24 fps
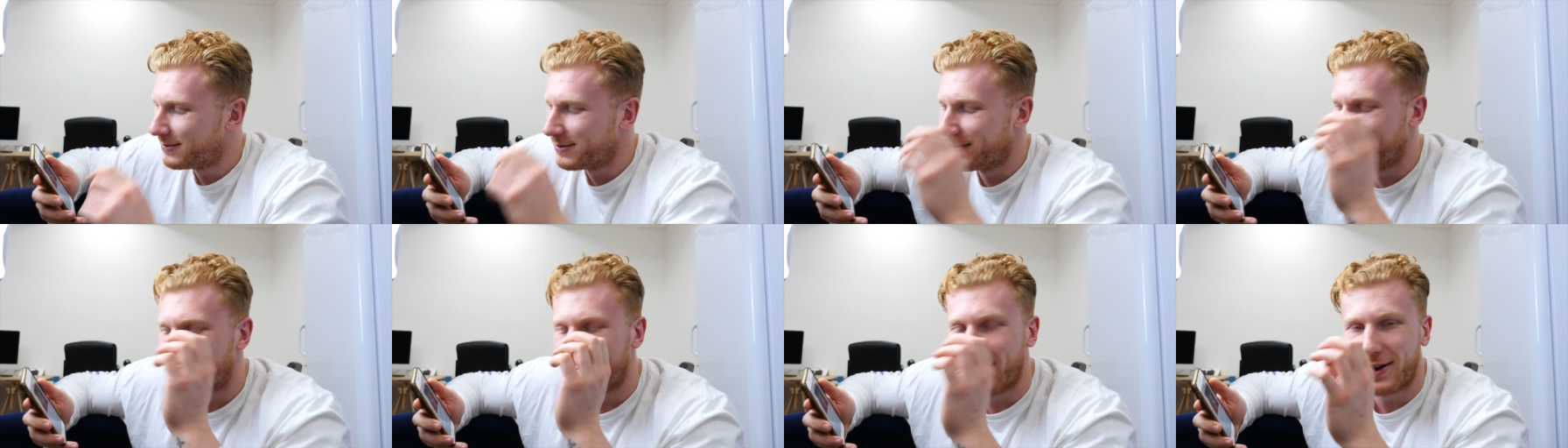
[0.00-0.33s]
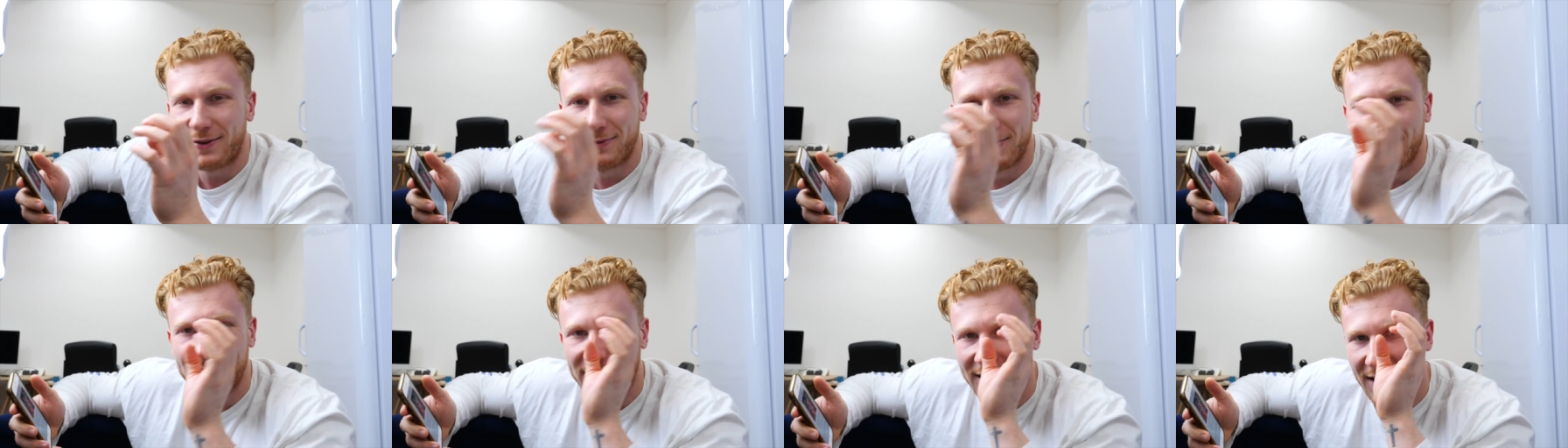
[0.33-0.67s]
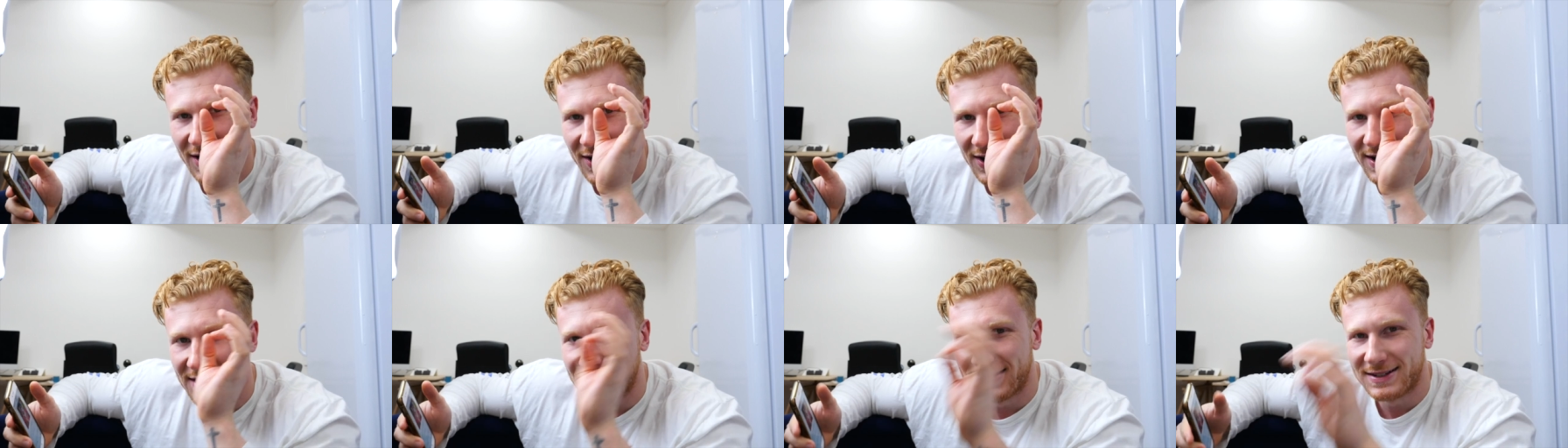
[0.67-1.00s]
with the luck with the
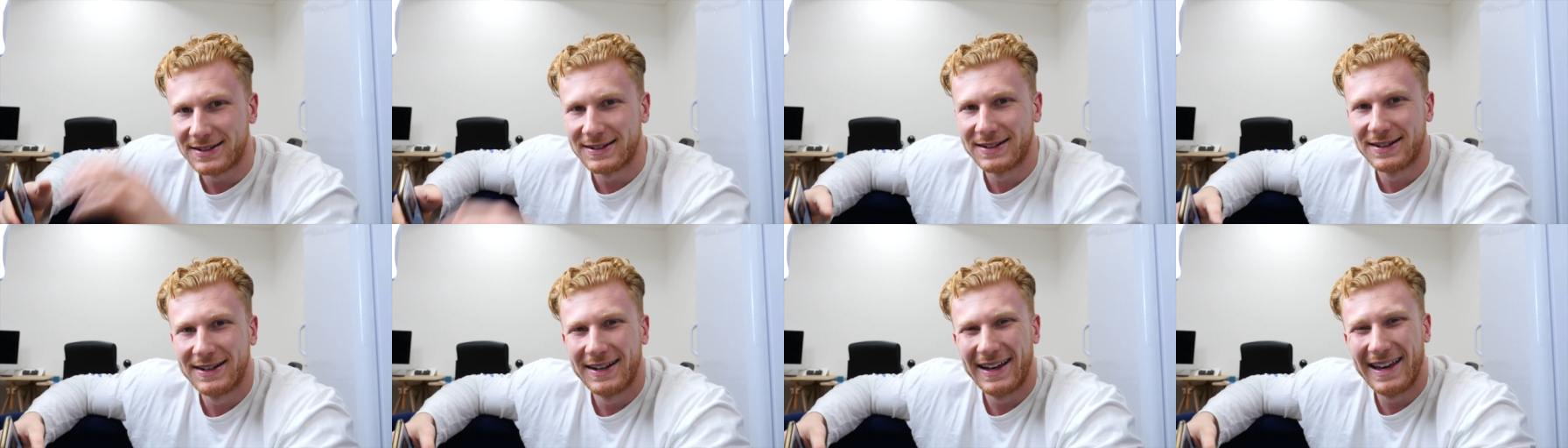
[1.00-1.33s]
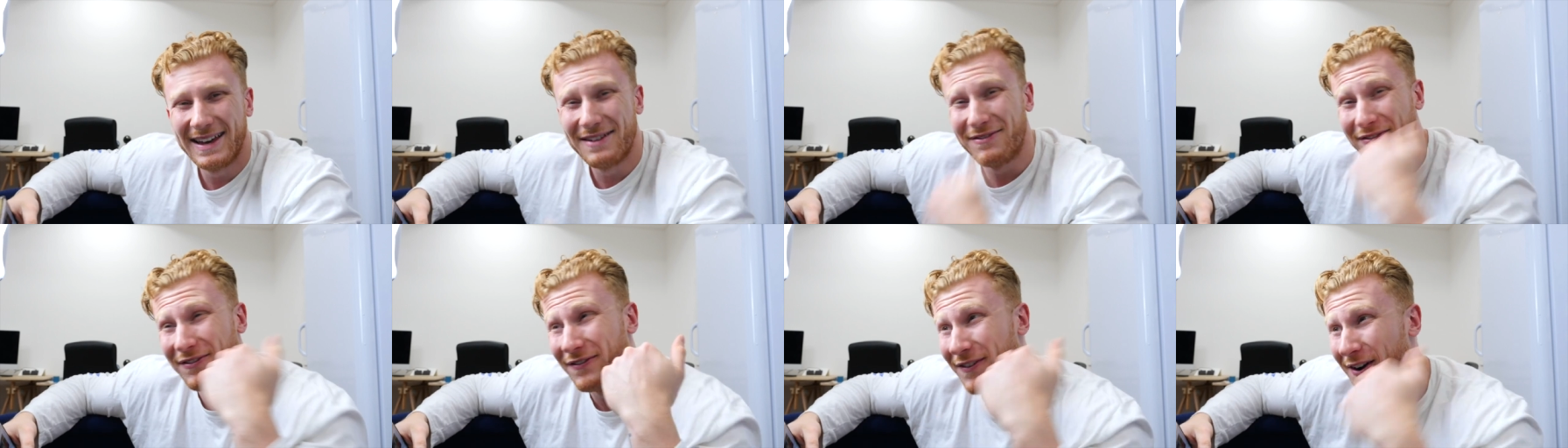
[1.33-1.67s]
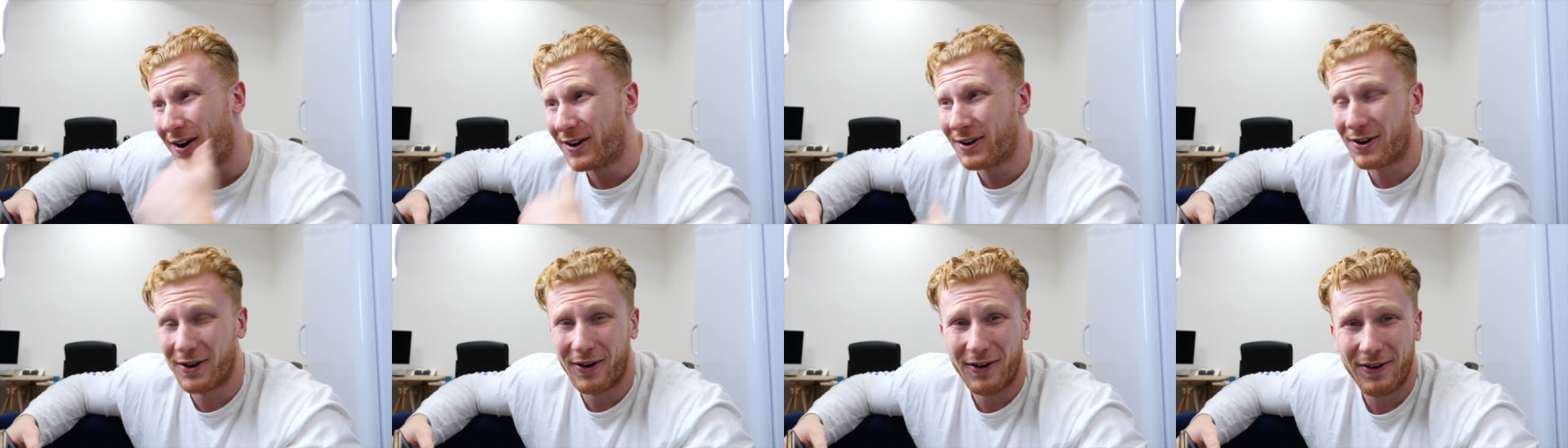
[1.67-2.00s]
eyes. He can
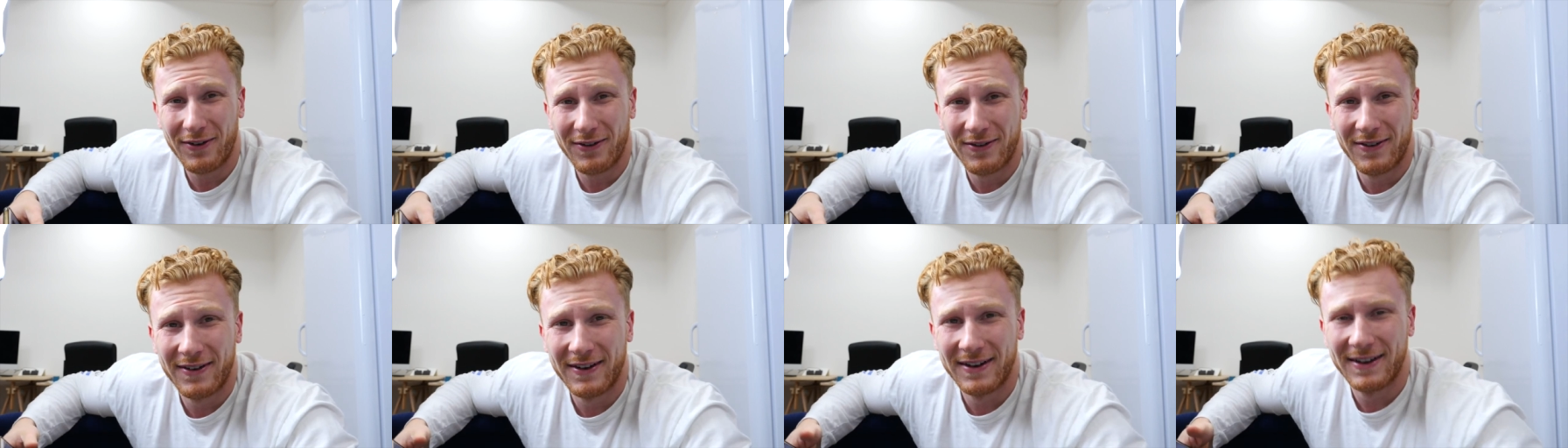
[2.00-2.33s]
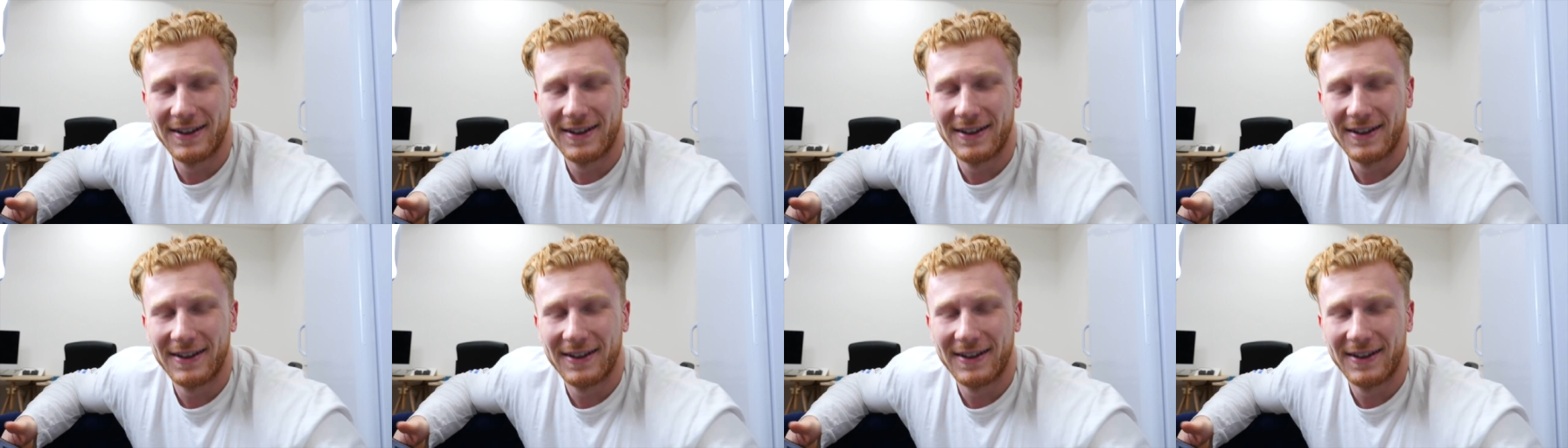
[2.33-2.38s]
fuck off.